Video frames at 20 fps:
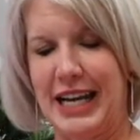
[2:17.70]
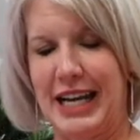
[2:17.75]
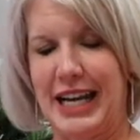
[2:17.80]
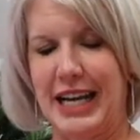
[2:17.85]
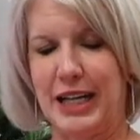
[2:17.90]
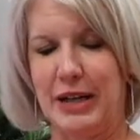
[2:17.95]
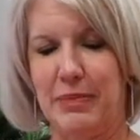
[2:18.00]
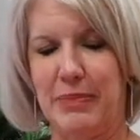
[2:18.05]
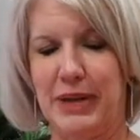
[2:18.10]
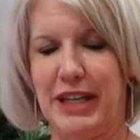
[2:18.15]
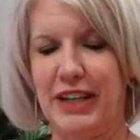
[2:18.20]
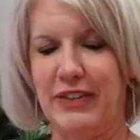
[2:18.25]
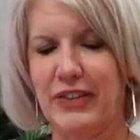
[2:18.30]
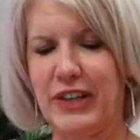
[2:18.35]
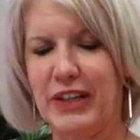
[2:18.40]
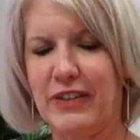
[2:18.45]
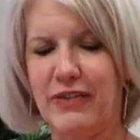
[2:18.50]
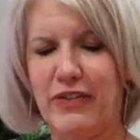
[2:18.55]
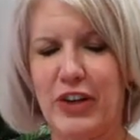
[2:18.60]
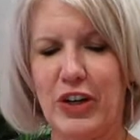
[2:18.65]
In a bit of
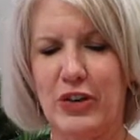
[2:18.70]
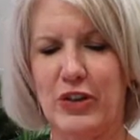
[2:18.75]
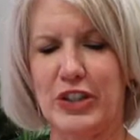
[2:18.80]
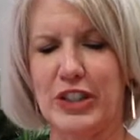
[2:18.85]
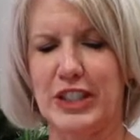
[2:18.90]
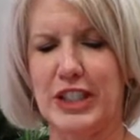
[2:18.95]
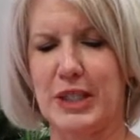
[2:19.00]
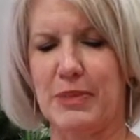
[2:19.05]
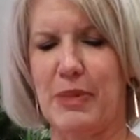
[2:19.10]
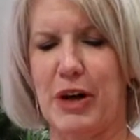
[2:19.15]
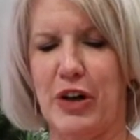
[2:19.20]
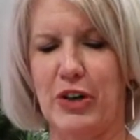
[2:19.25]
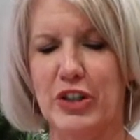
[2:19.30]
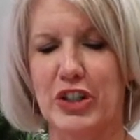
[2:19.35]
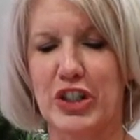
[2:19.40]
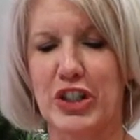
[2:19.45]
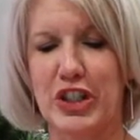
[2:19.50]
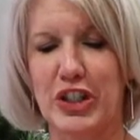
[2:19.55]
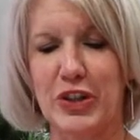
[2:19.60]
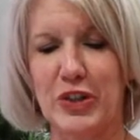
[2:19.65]
confusion, small
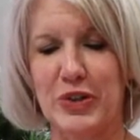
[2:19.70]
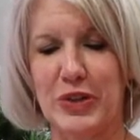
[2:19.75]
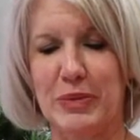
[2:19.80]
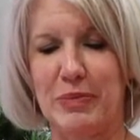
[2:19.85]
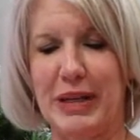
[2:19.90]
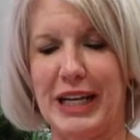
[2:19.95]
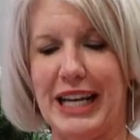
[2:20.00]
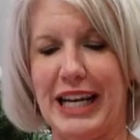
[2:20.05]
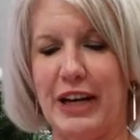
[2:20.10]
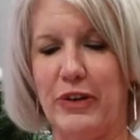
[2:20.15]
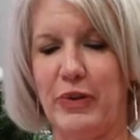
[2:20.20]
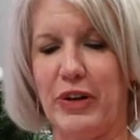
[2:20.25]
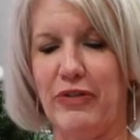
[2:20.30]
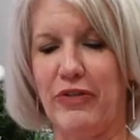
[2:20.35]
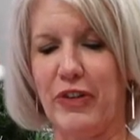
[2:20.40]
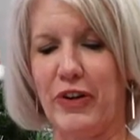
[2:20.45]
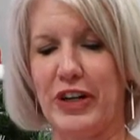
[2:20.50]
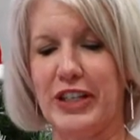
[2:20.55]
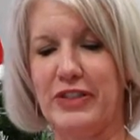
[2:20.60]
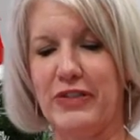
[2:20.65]
children began
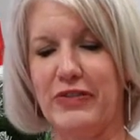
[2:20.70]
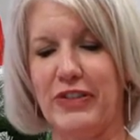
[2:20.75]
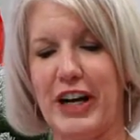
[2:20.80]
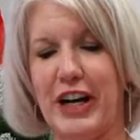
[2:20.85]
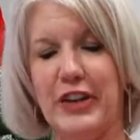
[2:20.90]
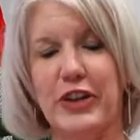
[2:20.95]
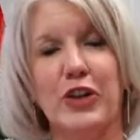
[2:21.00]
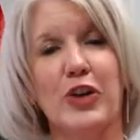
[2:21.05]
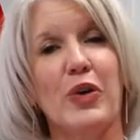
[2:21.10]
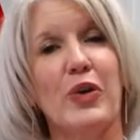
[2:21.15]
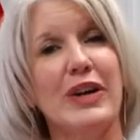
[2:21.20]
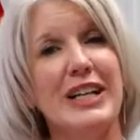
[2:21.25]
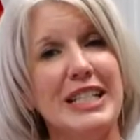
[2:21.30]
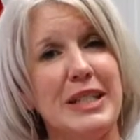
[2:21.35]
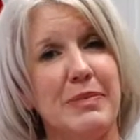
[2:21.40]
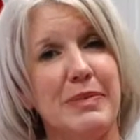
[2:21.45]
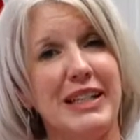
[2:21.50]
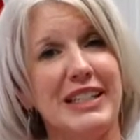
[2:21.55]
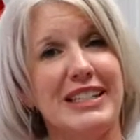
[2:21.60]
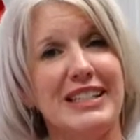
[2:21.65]
referring to Father
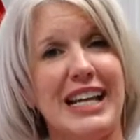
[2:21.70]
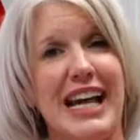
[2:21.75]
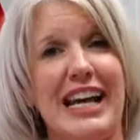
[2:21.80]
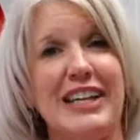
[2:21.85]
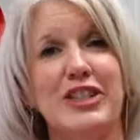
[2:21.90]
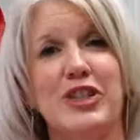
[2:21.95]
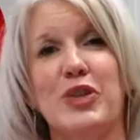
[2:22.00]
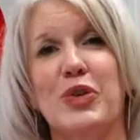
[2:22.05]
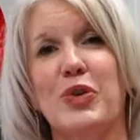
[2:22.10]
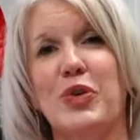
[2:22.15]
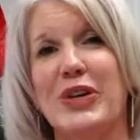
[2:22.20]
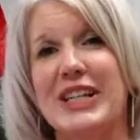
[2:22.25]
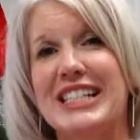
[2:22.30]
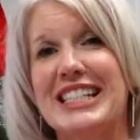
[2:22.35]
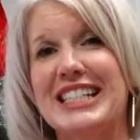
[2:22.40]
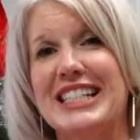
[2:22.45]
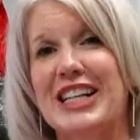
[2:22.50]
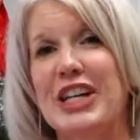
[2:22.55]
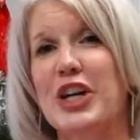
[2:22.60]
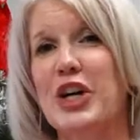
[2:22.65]
Christmas as
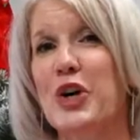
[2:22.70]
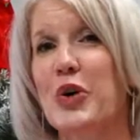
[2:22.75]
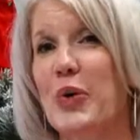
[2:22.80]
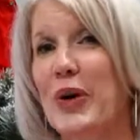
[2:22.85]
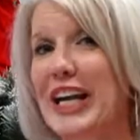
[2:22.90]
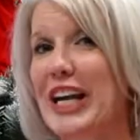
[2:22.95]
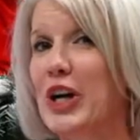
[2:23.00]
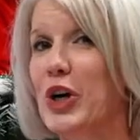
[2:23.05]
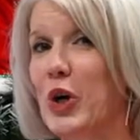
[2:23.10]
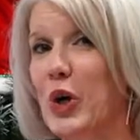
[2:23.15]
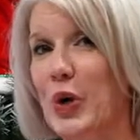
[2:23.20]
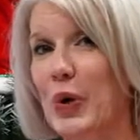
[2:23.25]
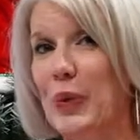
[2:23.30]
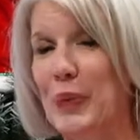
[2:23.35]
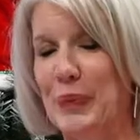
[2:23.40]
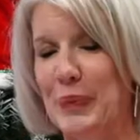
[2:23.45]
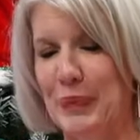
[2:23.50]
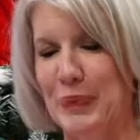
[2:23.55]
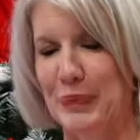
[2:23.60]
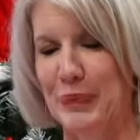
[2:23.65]
Christ Kringle,
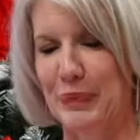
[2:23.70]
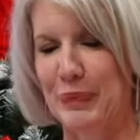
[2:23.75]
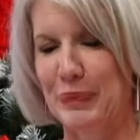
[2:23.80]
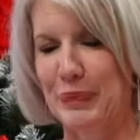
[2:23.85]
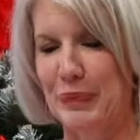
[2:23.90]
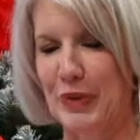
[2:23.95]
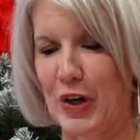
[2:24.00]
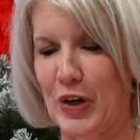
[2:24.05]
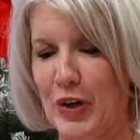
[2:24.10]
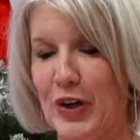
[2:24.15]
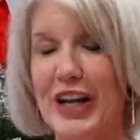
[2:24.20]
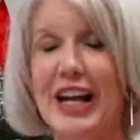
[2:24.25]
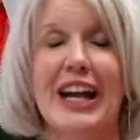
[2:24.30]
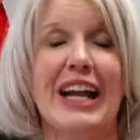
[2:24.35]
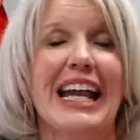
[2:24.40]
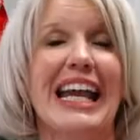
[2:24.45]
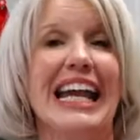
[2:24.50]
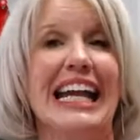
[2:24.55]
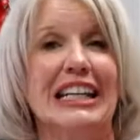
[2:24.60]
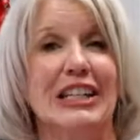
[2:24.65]
or
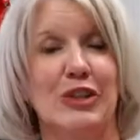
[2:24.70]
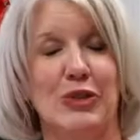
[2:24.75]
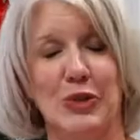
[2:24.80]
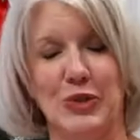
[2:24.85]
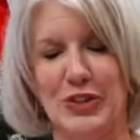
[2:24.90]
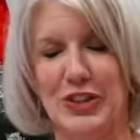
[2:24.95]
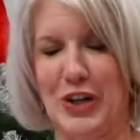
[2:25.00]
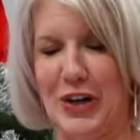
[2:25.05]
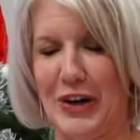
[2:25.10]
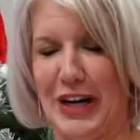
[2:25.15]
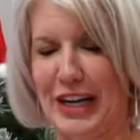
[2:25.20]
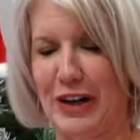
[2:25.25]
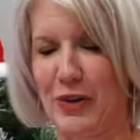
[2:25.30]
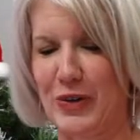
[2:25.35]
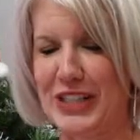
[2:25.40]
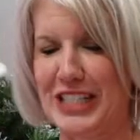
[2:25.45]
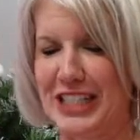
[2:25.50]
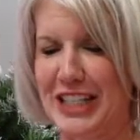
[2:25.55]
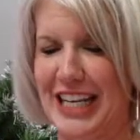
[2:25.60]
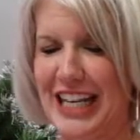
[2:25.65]
Kindle, sorry,
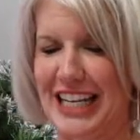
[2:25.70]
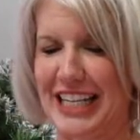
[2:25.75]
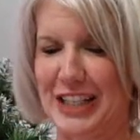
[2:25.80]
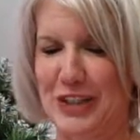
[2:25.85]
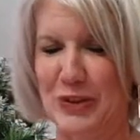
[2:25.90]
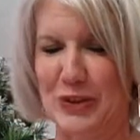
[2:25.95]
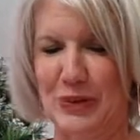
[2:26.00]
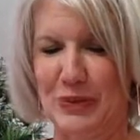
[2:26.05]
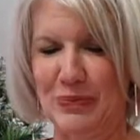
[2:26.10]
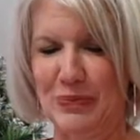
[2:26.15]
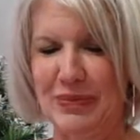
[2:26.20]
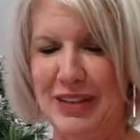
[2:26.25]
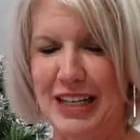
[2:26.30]
Christ Kindle.